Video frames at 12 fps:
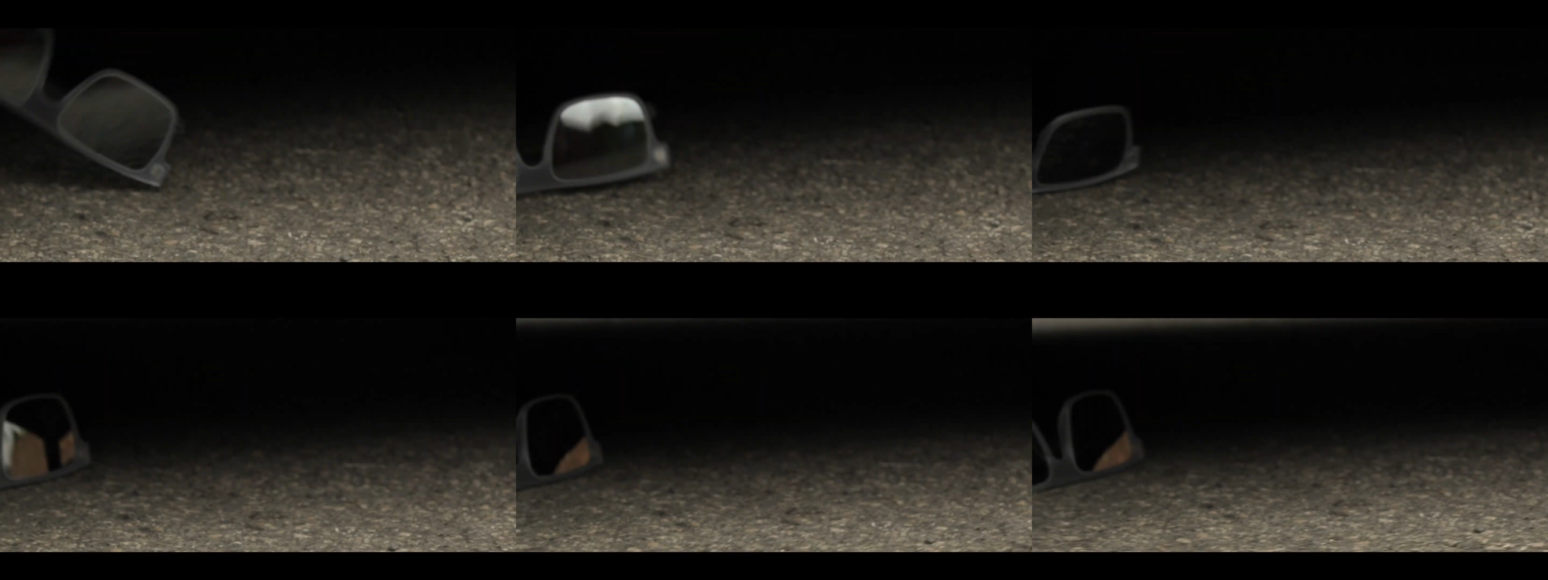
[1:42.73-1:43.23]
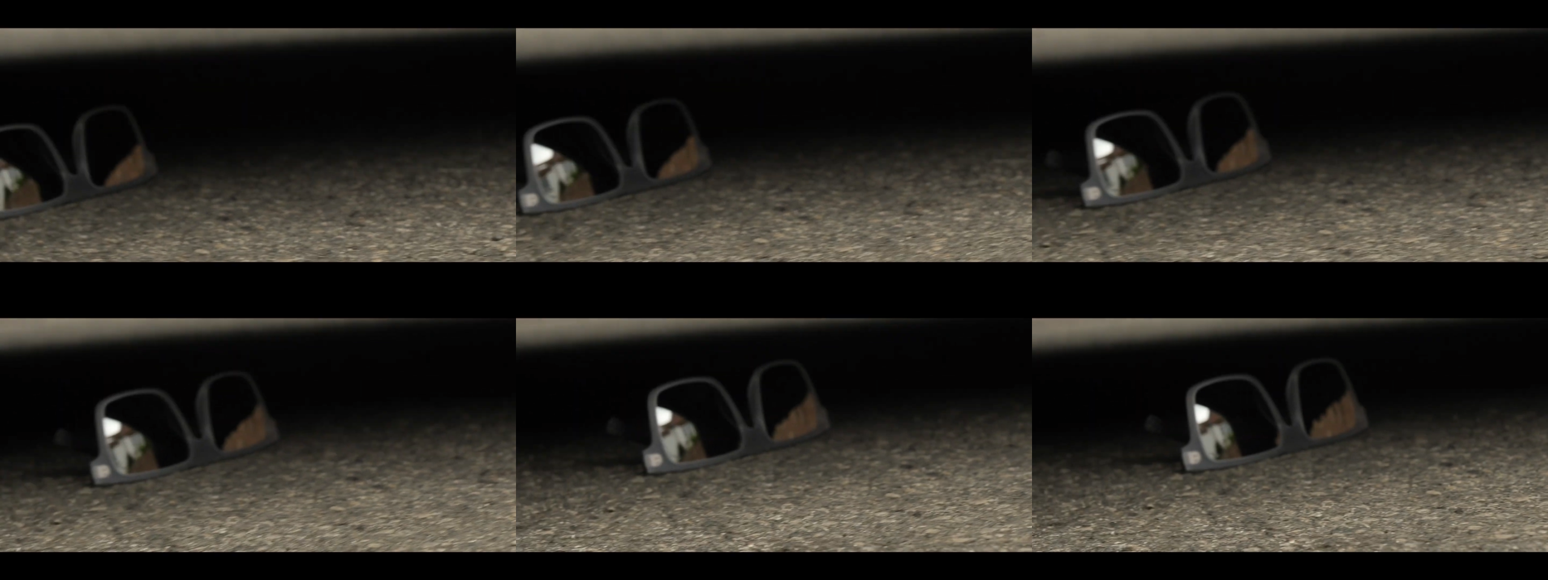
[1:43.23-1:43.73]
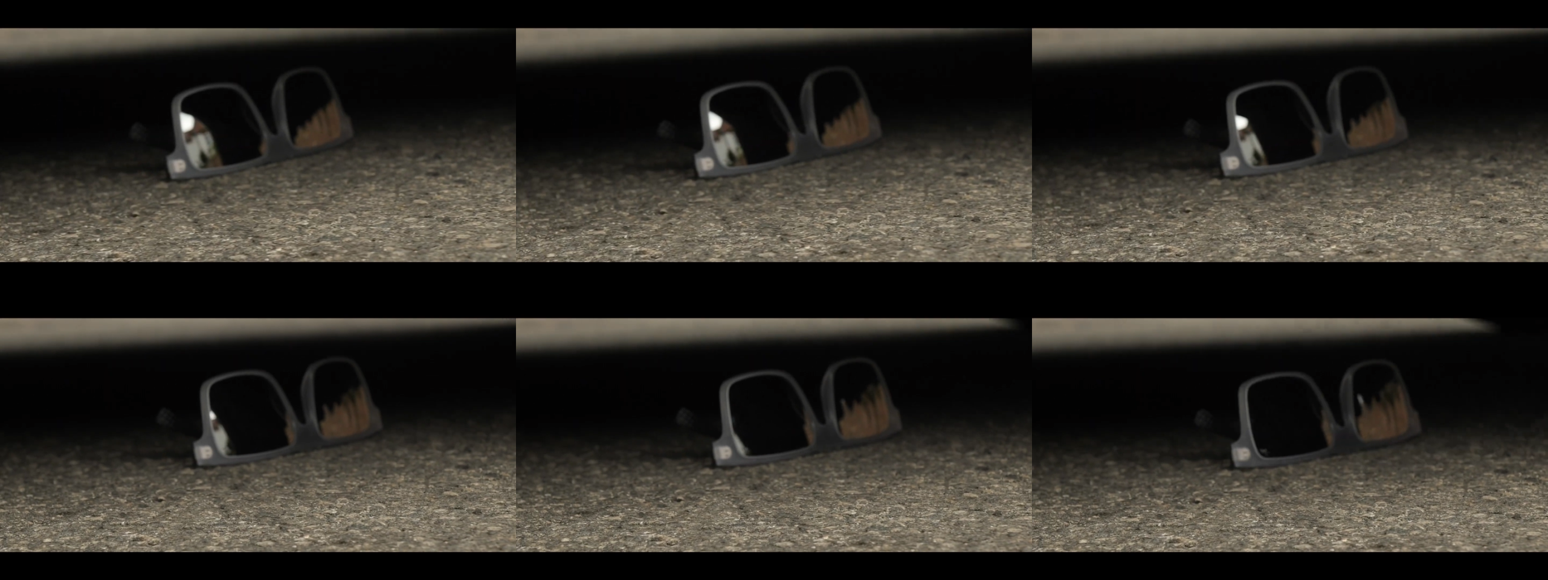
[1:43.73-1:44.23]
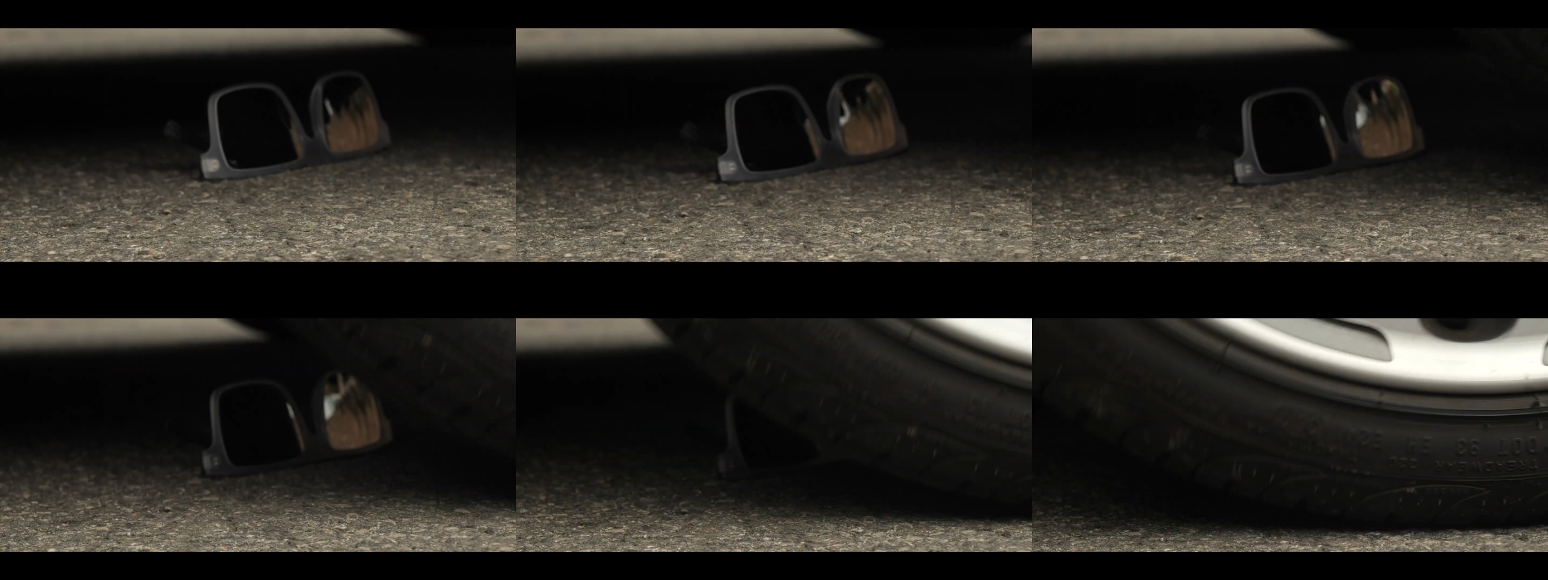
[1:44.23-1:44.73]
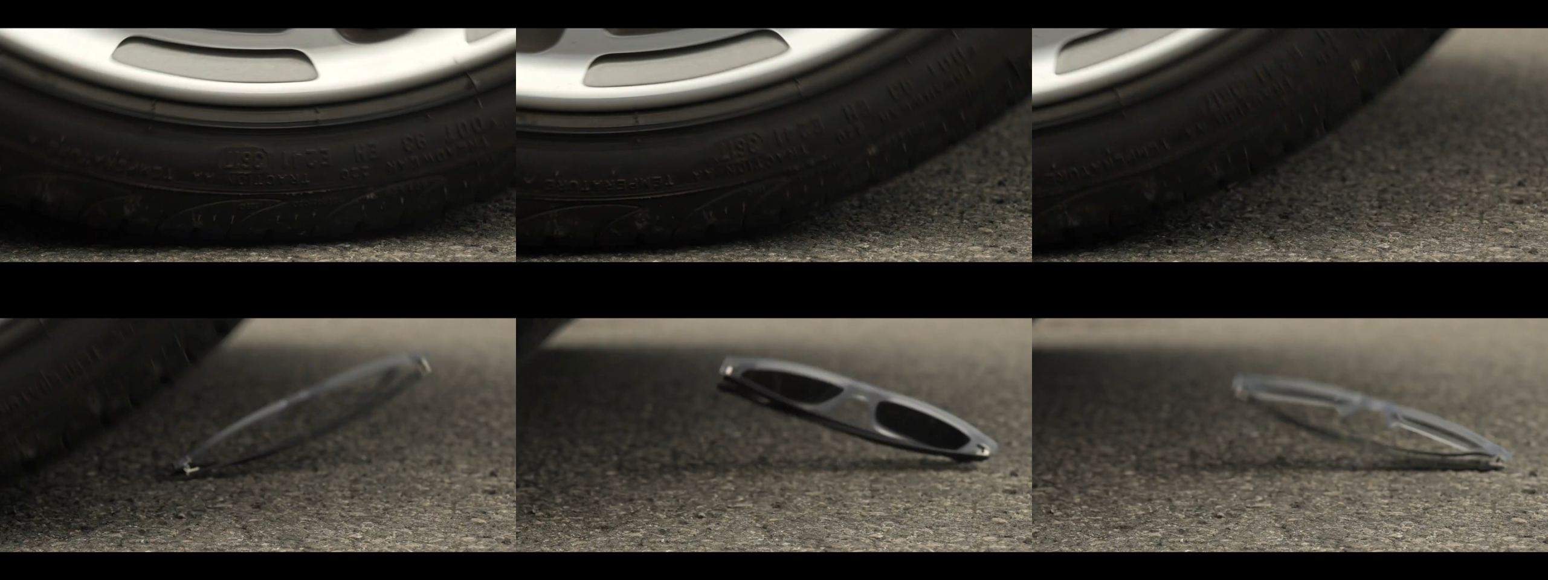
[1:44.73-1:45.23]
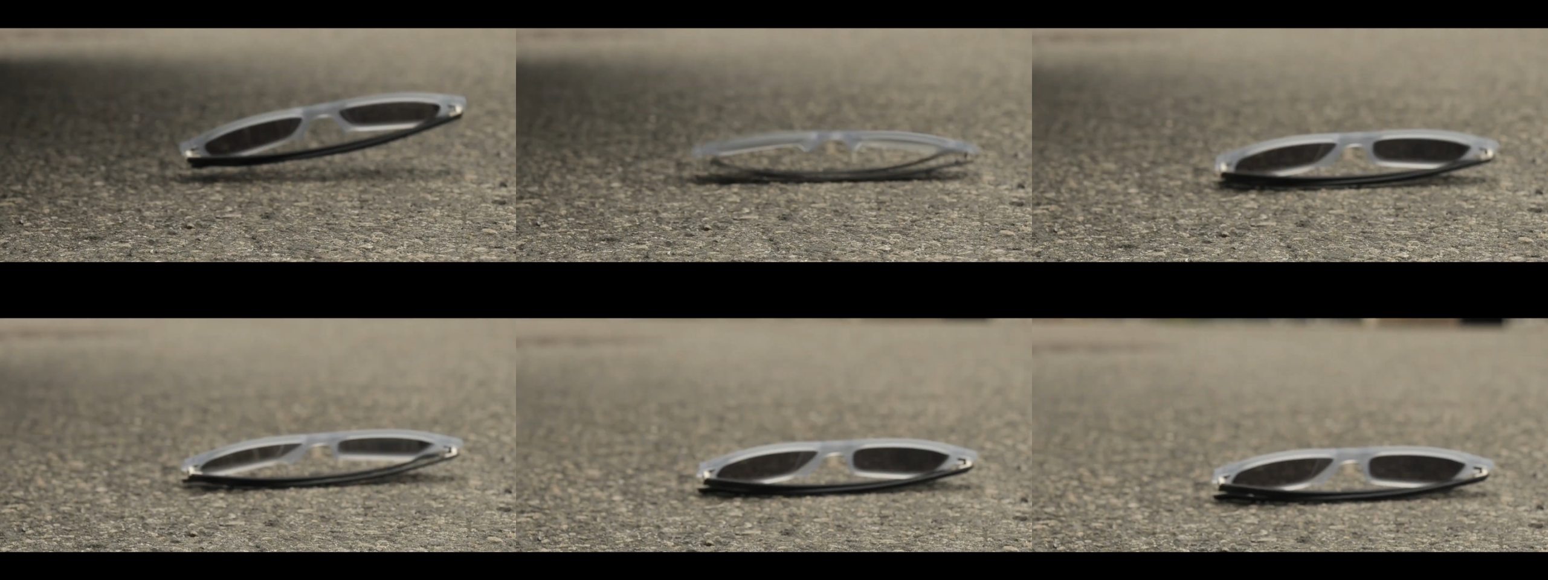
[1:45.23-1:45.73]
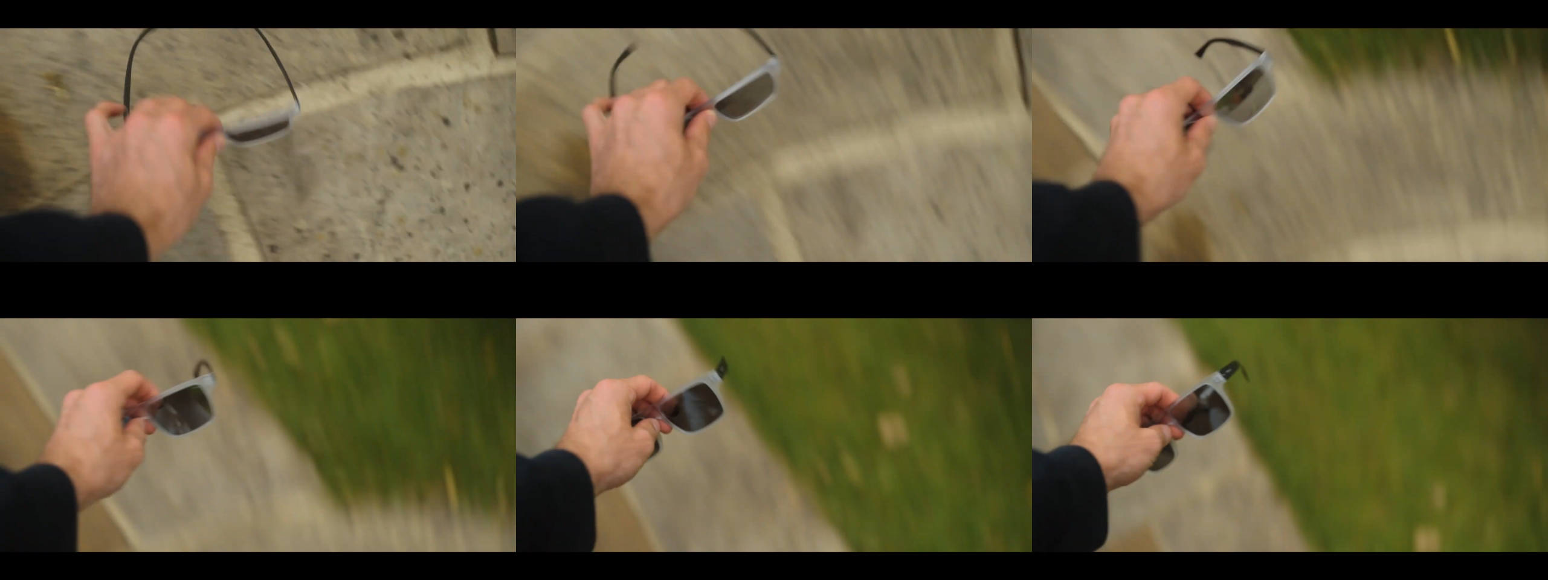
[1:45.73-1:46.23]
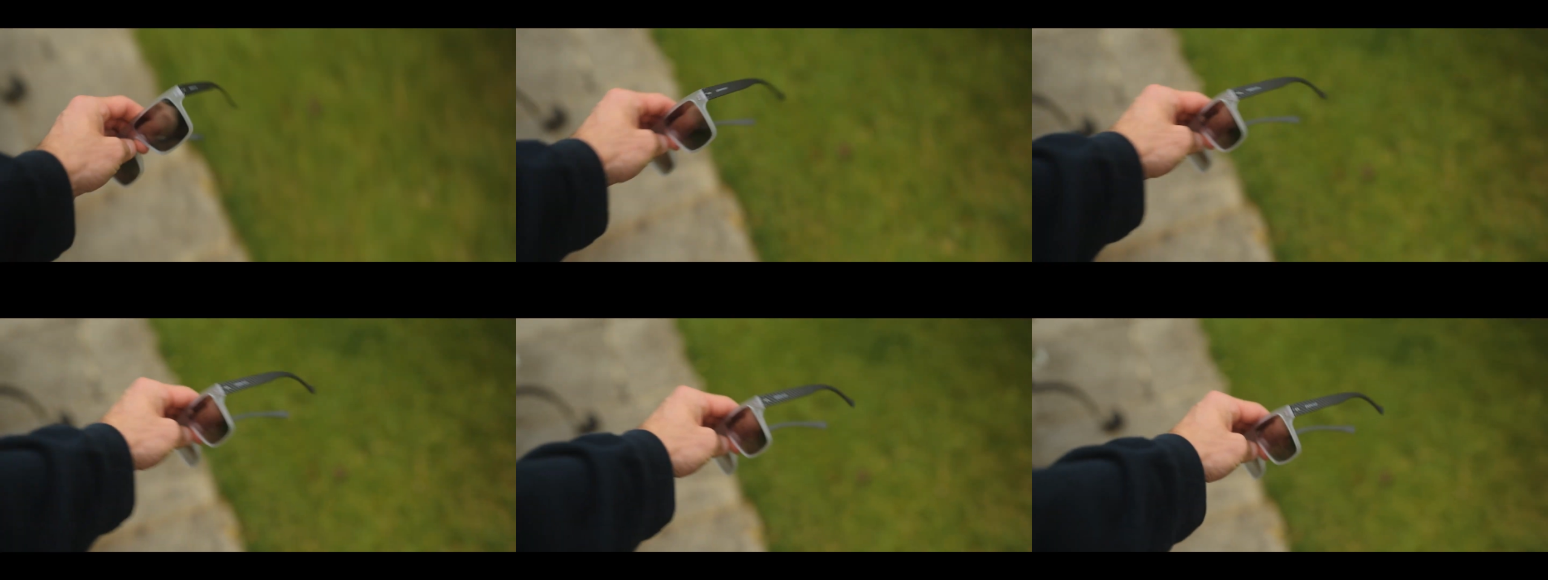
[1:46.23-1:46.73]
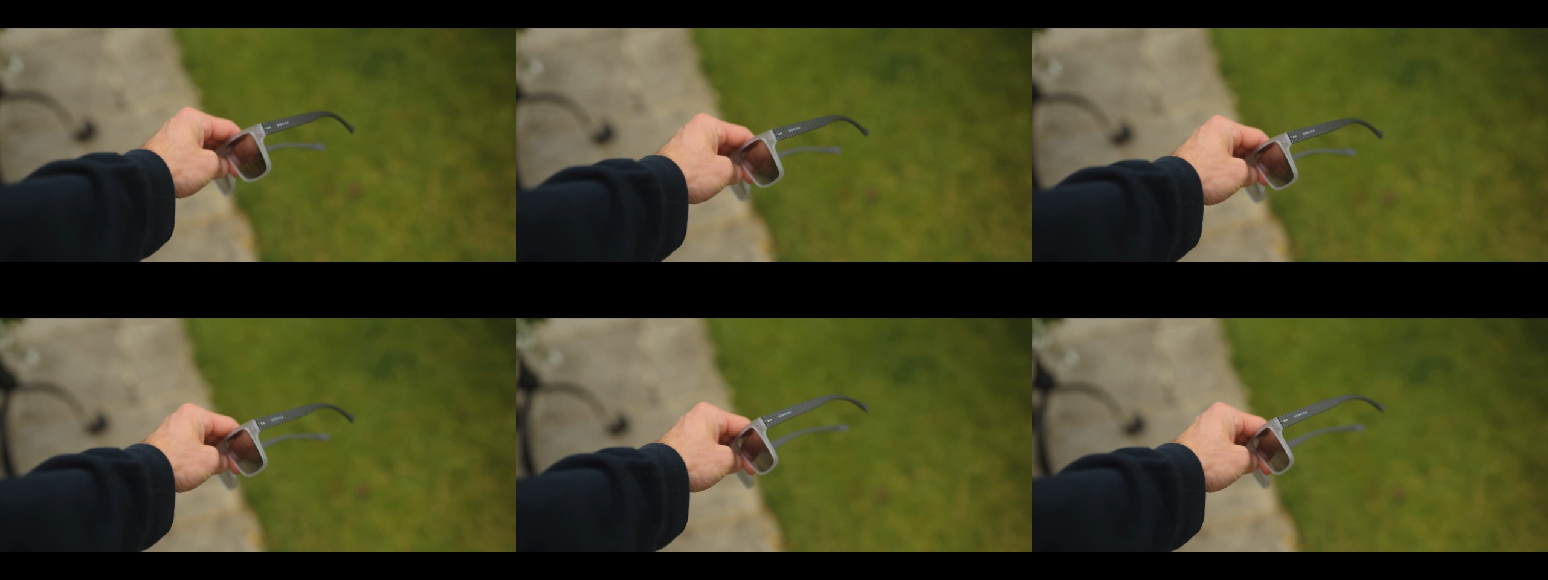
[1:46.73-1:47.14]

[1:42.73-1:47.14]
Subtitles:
No face is visible, so there are no lips to read.